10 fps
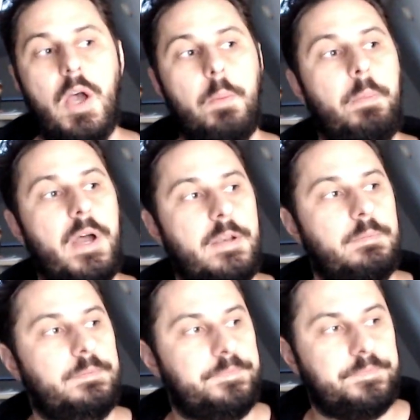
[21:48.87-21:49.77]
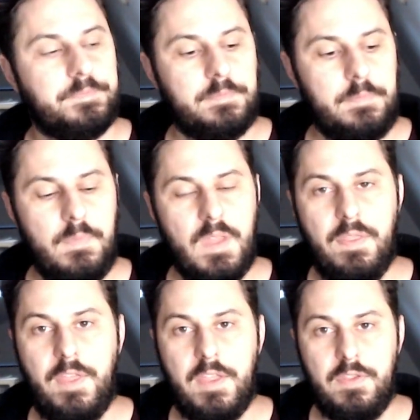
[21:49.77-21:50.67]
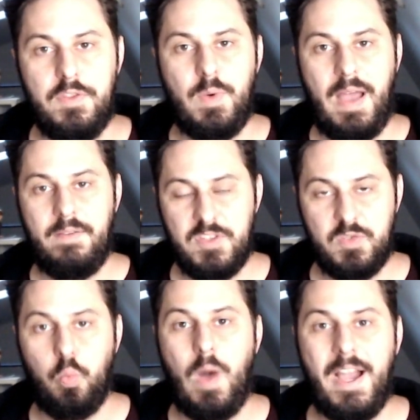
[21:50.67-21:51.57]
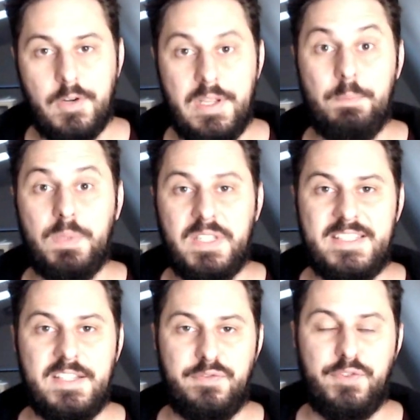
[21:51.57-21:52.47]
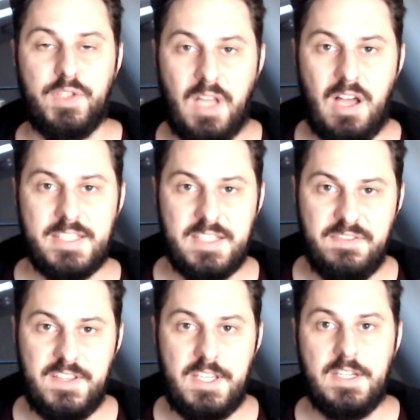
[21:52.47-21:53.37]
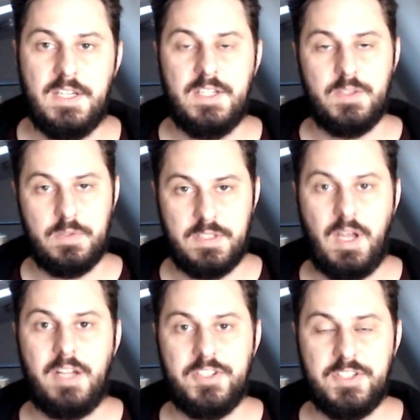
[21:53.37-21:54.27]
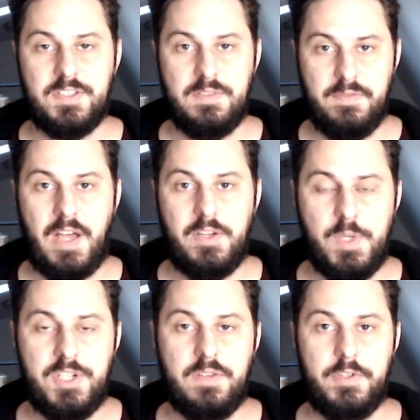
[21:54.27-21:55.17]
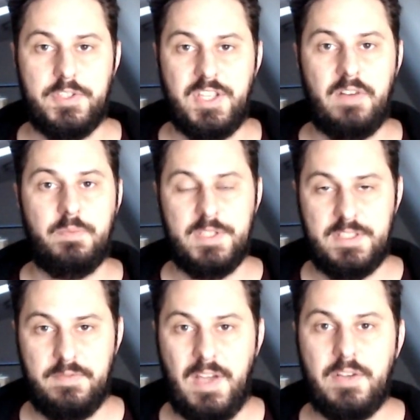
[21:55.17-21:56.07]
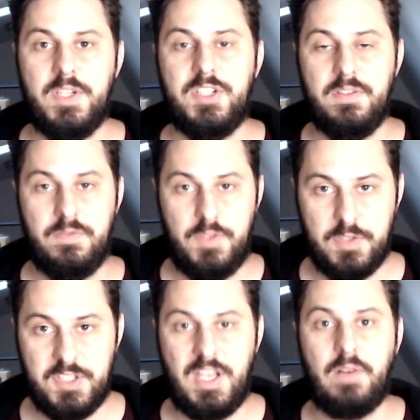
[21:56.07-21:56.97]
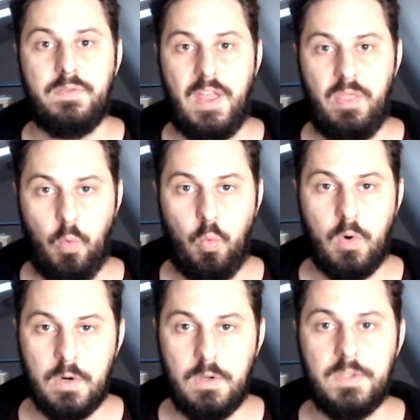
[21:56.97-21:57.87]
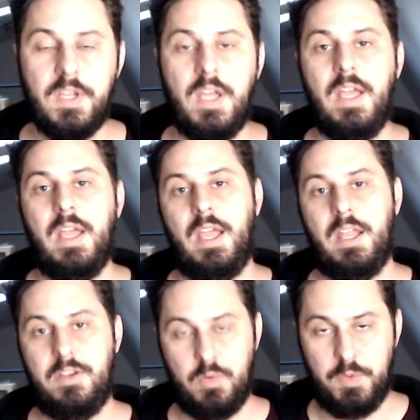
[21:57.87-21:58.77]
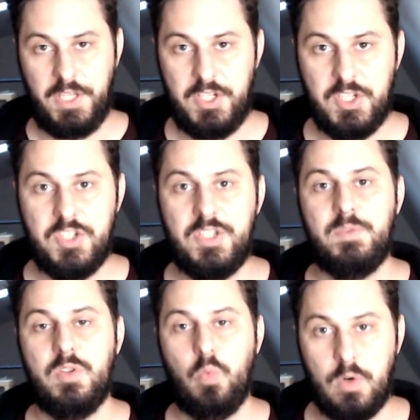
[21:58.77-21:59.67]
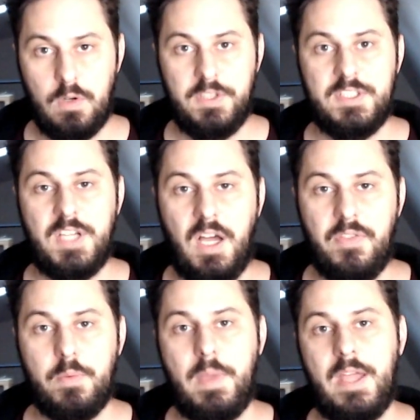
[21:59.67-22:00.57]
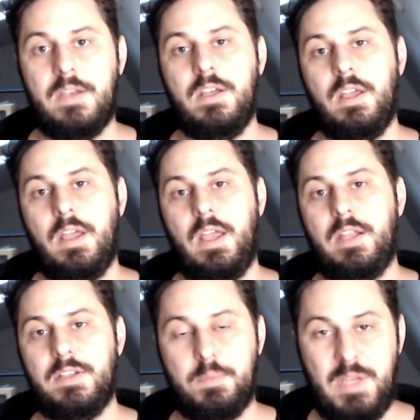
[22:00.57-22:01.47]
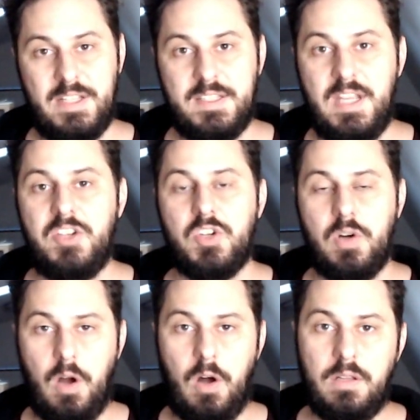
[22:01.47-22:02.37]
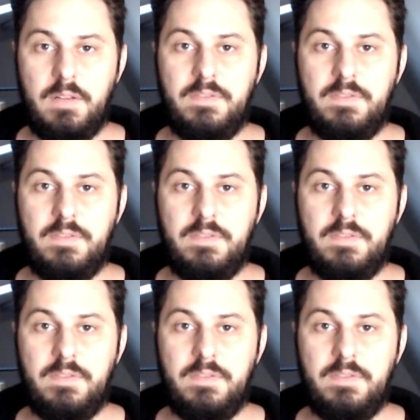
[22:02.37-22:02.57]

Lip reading: But that you have this wider implicit philosophy. So it's not just an evaluation of yourself, but it's an evaluation of yourself and the world and your relationship to the world and to other men and to man's nature. All of